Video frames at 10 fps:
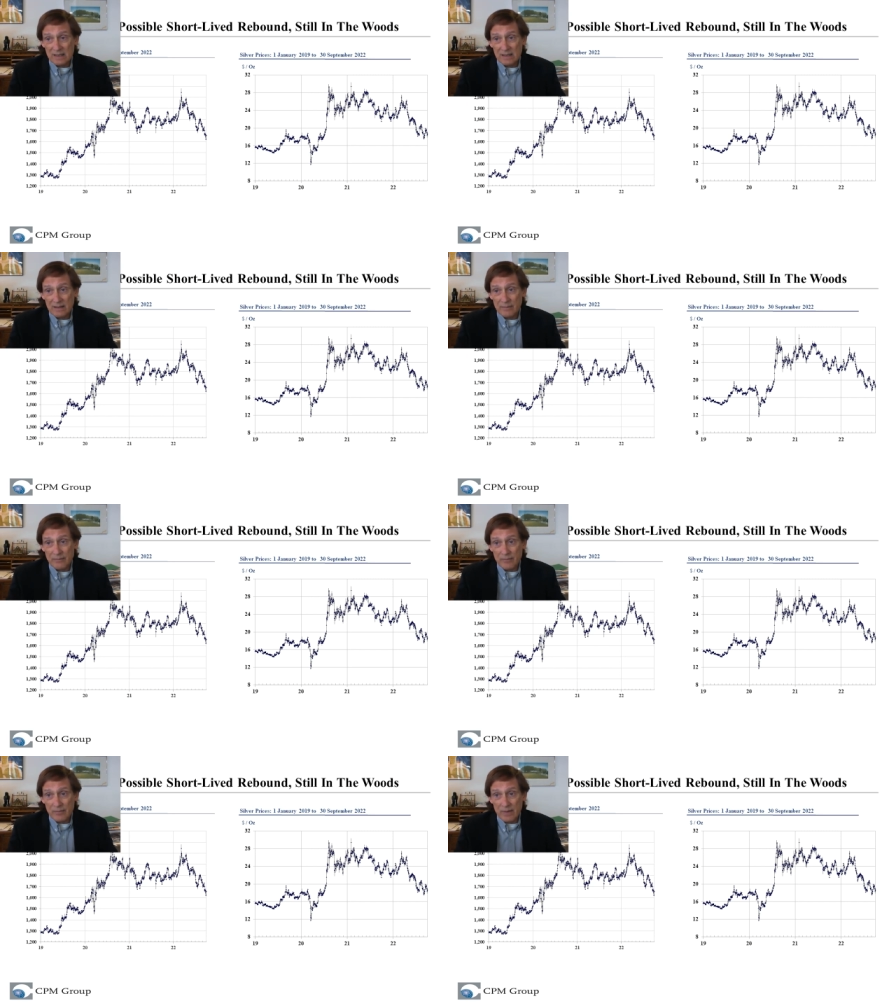Um,
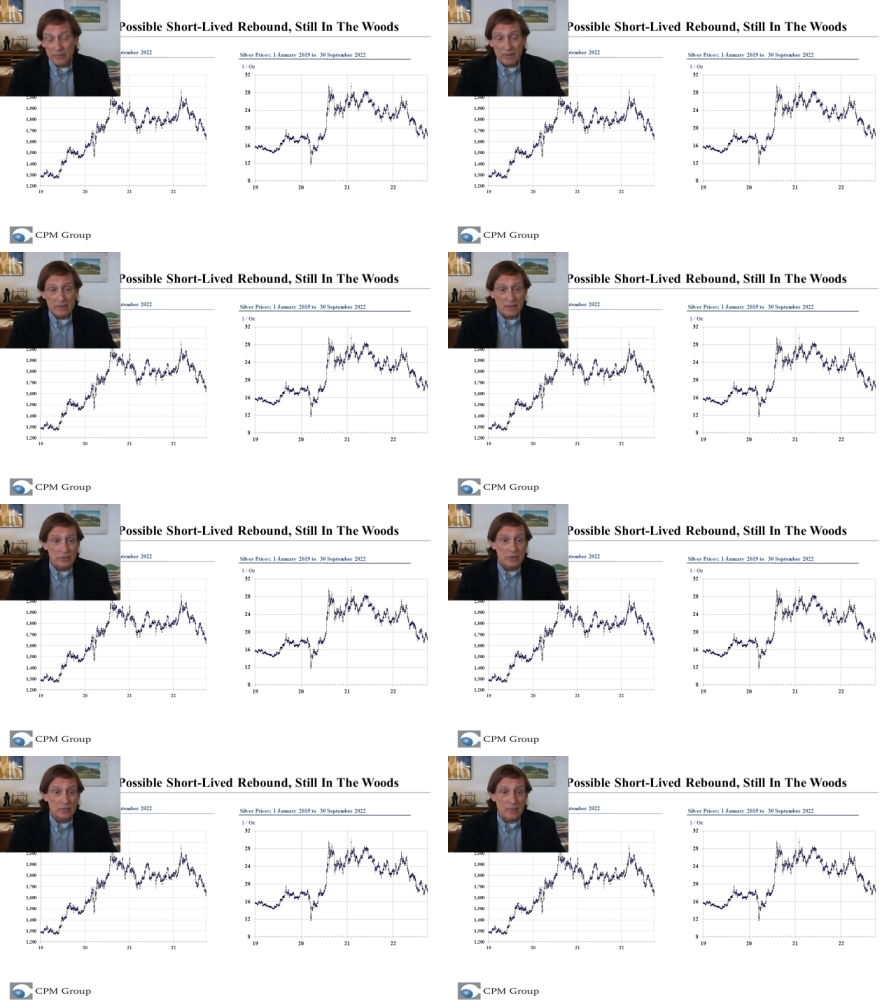a
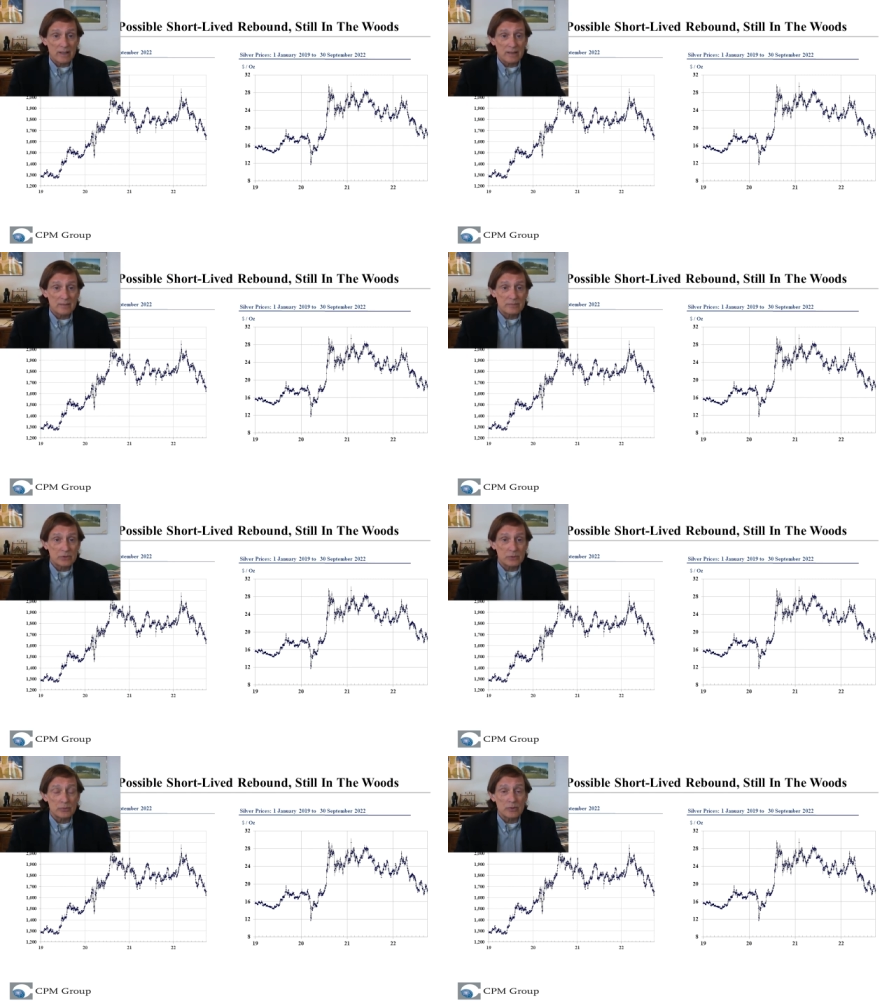resolution might come
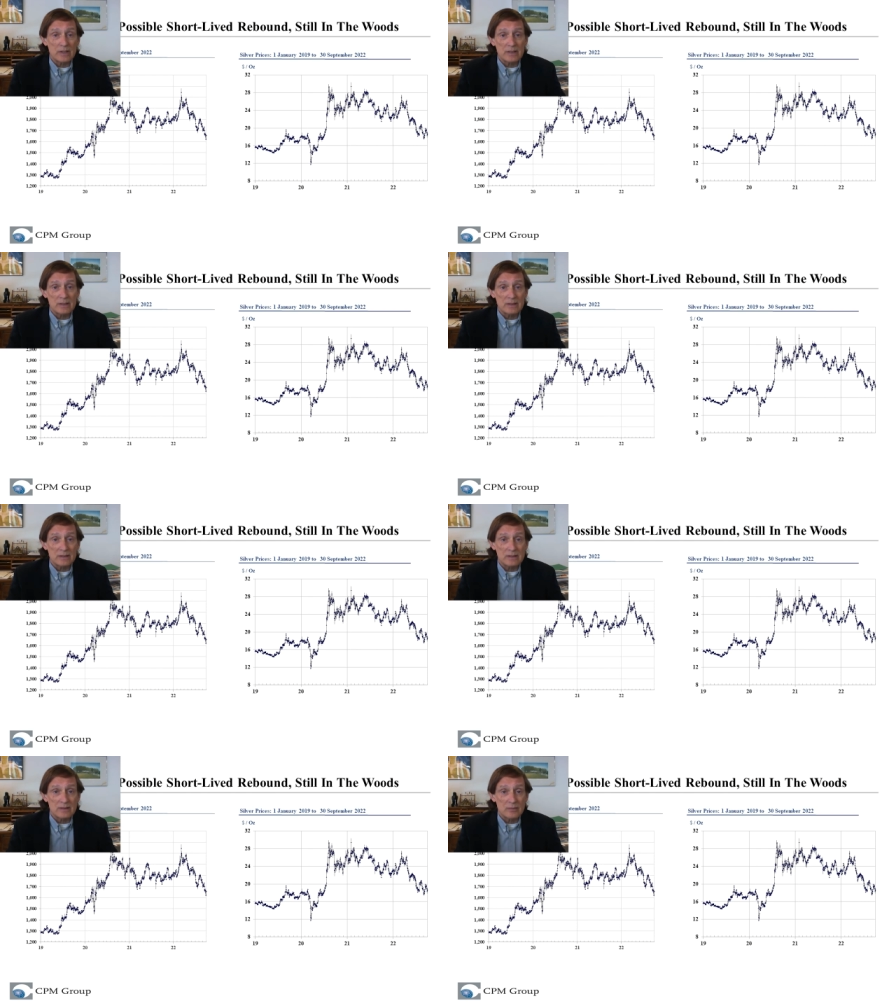sooner than
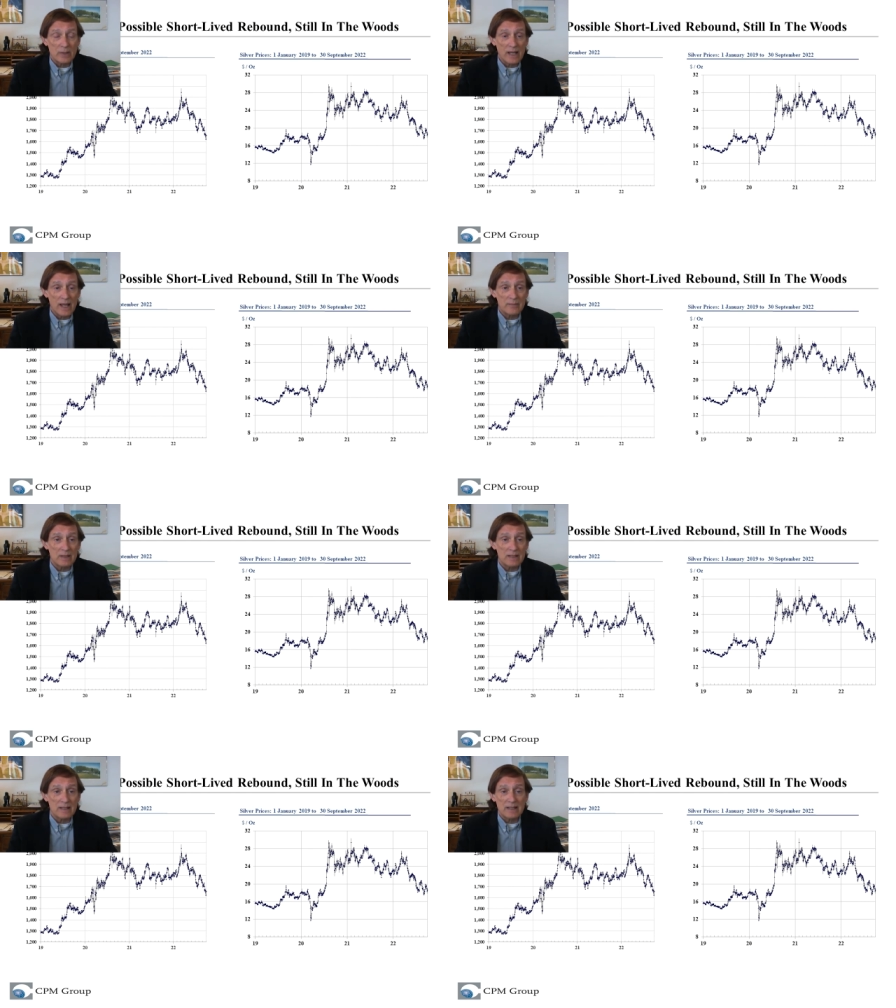we had
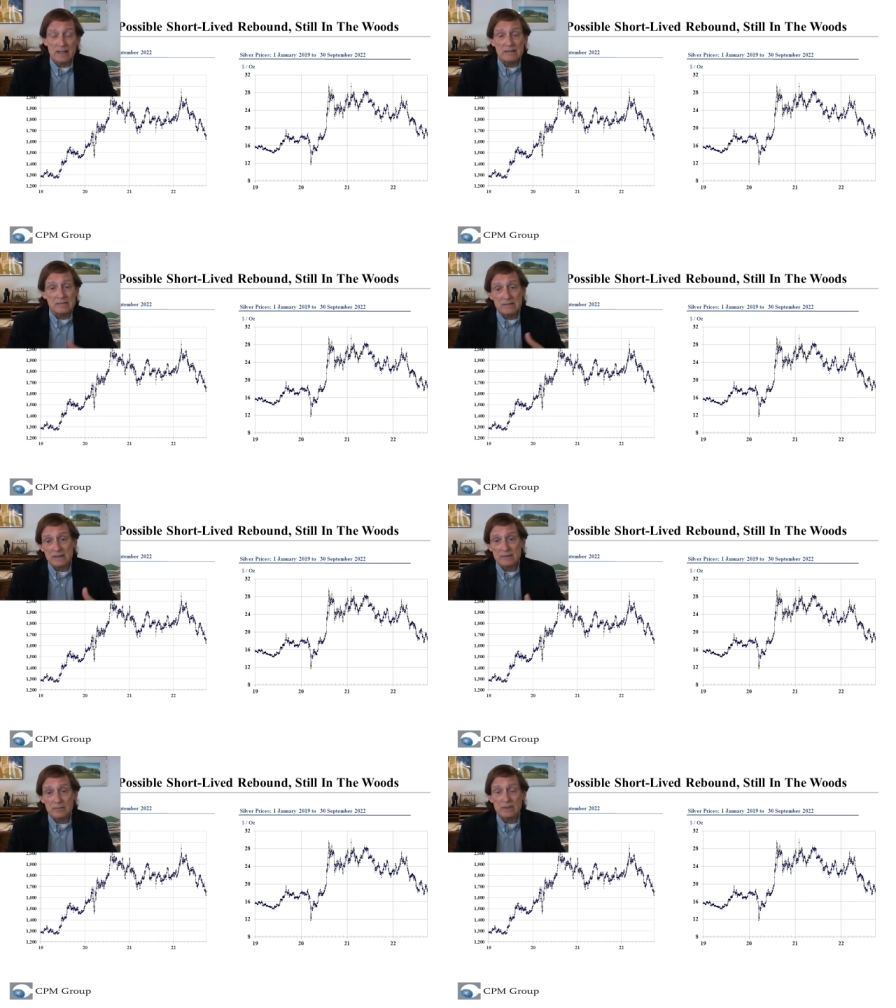been thinking
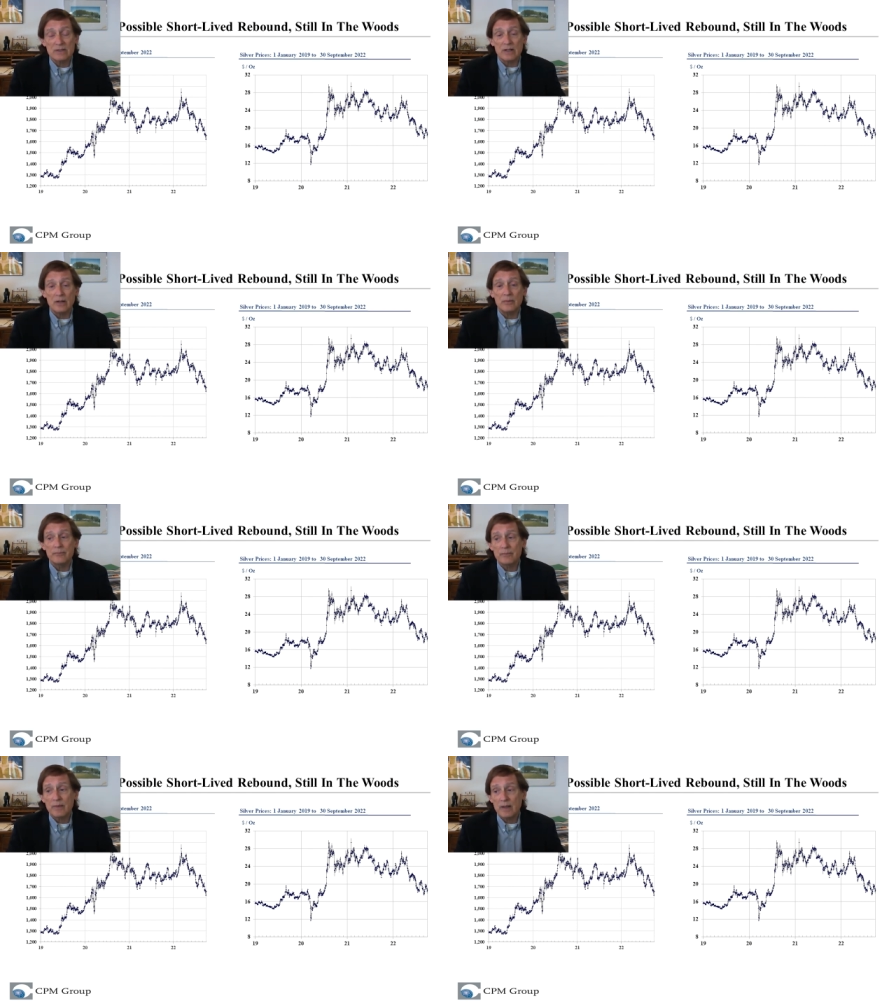six months ago,
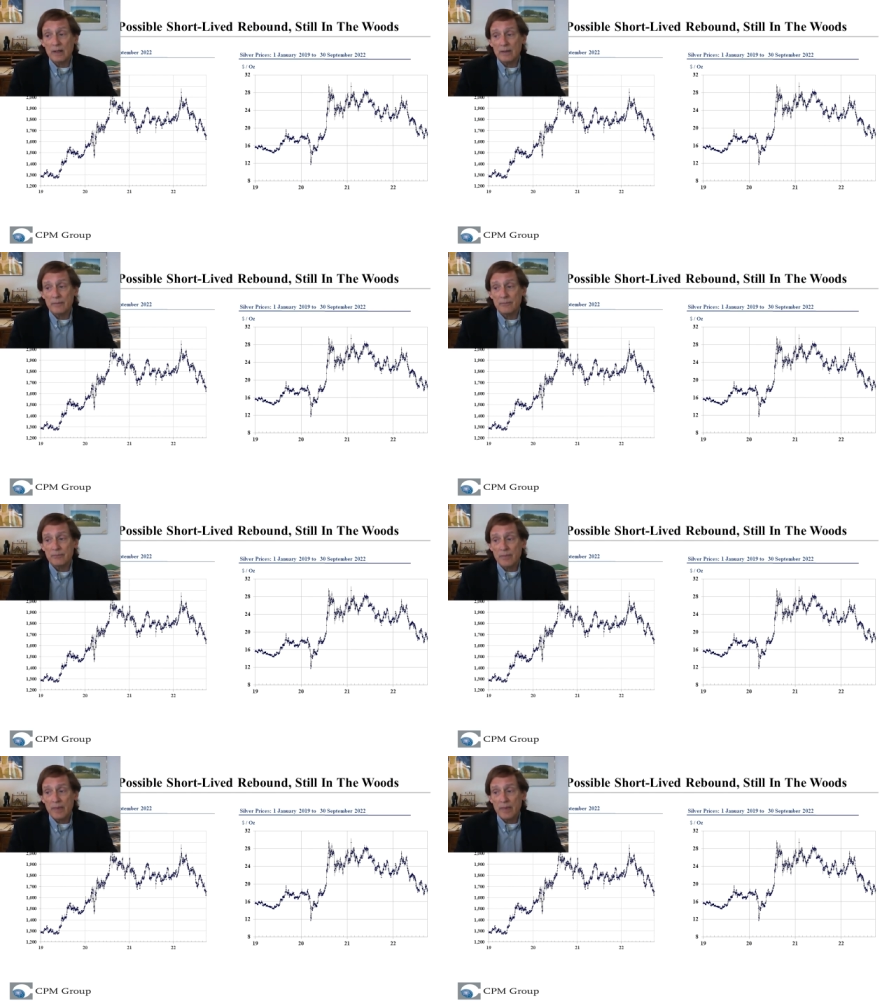um,